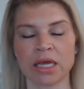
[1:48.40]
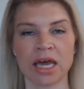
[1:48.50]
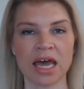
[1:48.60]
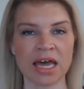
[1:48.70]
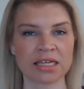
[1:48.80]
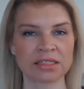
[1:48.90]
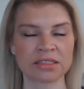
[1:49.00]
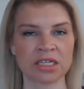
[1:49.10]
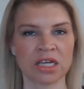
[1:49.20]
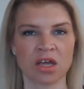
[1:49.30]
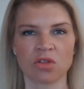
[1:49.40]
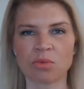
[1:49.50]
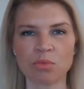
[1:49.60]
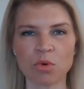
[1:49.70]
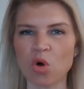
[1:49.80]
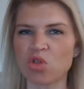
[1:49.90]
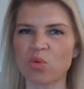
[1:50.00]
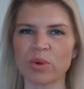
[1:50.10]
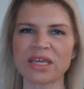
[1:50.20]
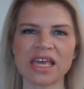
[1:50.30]
And the more that
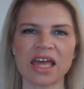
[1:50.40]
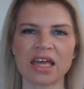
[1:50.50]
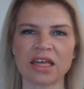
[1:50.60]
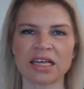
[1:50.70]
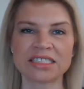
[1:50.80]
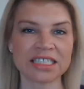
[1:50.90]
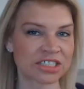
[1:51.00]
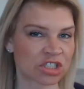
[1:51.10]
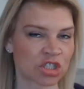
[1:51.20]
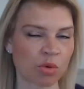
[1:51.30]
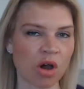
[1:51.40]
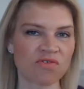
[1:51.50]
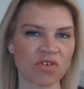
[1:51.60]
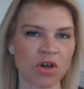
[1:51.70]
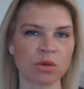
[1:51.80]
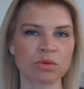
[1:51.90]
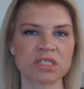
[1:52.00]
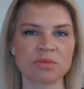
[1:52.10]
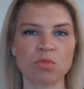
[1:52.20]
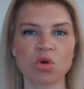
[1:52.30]
we get addicted to our phones,
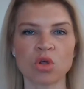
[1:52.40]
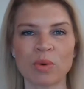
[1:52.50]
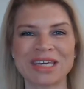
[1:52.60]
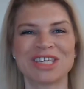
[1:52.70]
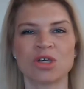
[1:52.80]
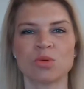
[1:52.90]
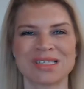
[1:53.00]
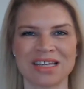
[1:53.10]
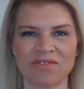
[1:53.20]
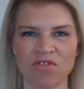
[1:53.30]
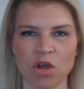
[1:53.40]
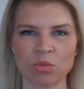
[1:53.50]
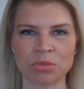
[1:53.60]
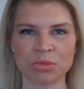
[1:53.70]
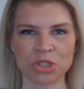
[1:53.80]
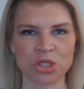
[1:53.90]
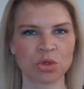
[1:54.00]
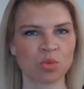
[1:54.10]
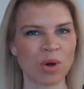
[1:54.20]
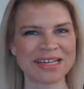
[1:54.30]
the more that we're using phones to
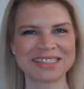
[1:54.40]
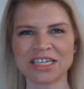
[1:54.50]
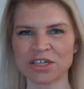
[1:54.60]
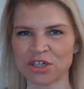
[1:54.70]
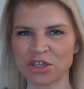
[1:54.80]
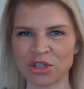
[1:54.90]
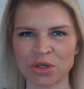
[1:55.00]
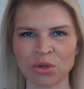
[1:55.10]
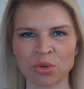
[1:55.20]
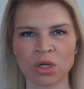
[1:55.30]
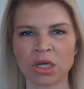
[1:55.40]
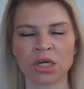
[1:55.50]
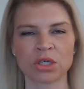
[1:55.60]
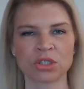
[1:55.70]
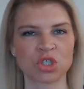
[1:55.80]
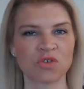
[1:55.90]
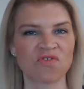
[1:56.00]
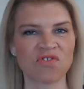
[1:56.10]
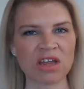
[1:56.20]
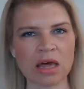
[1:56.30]
wait in a queue, to
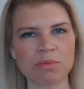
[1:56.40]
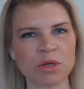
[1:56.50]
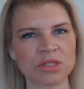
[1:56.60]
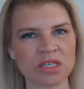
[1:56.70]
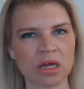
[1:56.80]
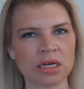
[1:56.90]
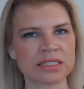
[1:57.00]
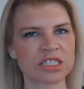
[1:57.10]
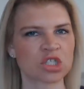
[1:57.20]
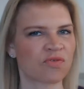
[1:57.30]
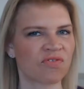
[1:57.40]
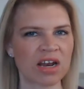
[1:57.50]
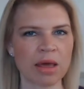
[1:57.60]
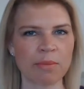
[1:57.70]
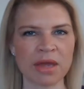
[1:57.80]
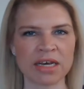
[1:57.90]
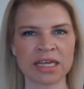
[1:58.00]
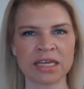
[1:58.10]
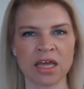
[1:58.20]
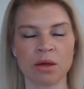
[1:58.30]
fill up those silences, to fill up
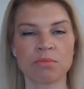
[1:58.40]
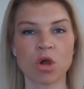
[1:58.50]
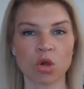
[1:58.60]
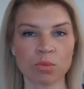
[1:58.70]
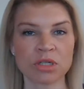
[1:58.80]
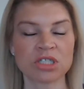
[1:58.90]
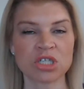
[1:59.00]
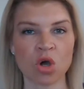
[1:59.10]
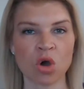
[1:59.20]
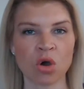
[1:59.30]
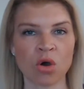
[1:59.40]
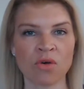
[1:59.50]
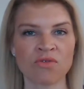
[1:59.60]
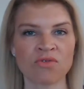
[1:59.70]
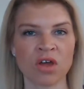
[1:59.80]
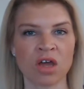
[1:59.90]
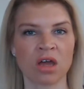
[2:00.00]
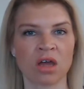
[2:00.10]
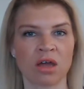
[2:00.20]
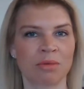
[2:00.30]
any moments of
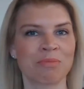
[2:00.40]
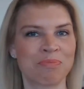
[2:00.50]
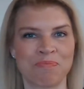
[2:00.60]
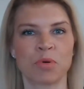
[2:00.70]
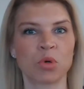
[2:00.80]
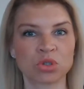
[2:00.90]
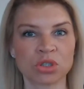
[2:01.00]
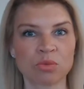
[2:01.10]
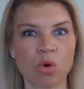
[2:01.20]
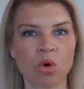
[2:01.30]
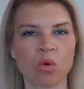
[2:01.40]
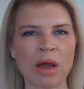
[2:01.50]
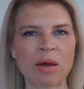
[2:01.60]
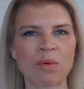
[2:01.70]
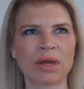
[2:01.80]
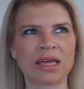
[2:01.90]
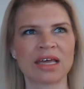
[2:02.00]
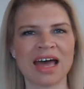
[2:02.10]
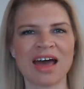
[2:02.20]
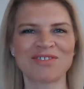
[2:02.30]
boredom or where we're
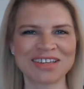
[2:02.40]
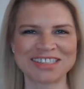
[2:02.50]
having